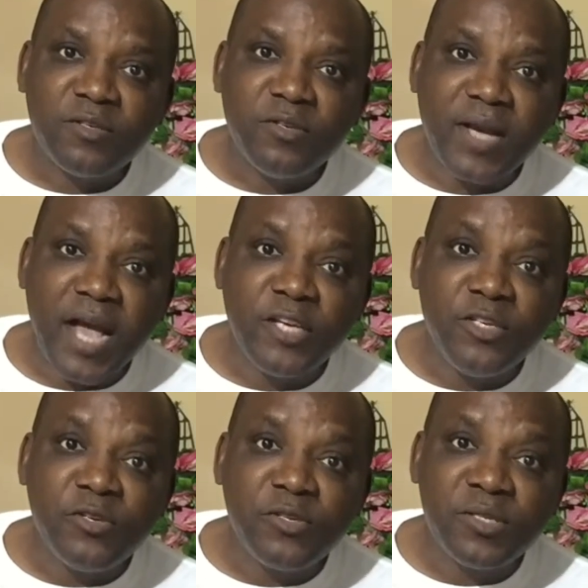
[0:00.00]
You can
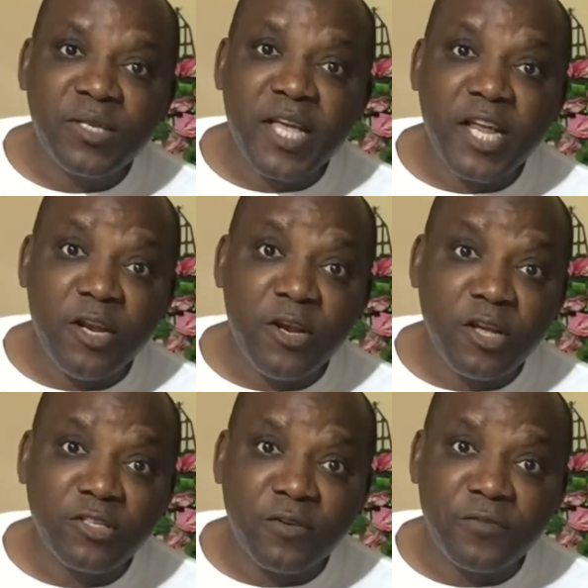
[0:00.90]
use a
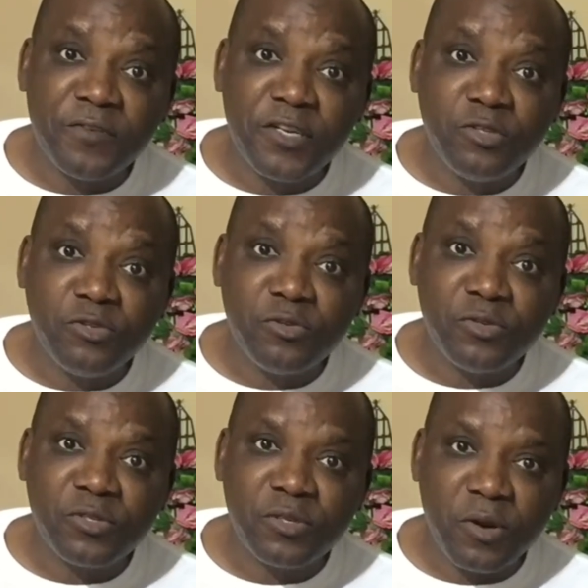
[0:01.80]
lot of free
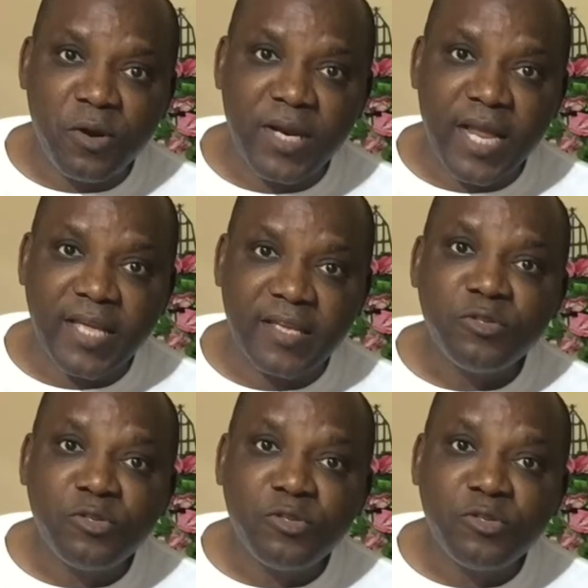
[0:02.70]
tools online.